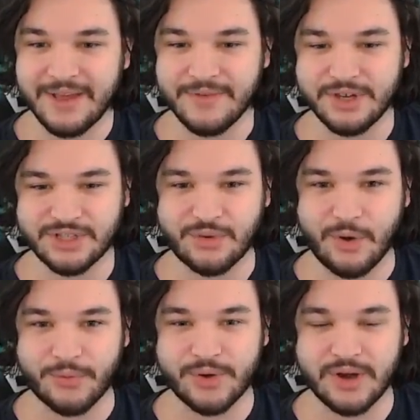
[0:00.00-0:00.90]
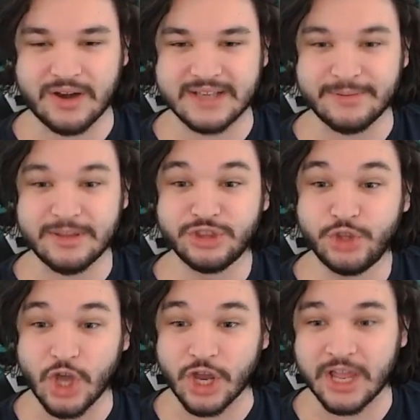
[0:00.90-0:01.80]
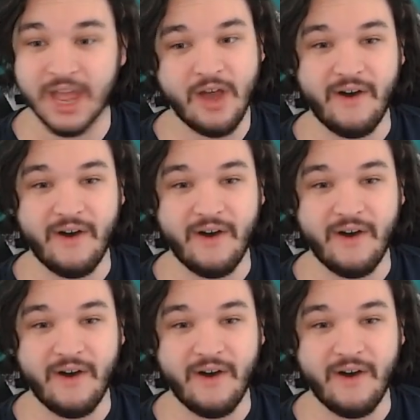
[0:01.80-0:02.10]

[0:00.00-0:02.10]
You just scroll through here, guys. I mean, look,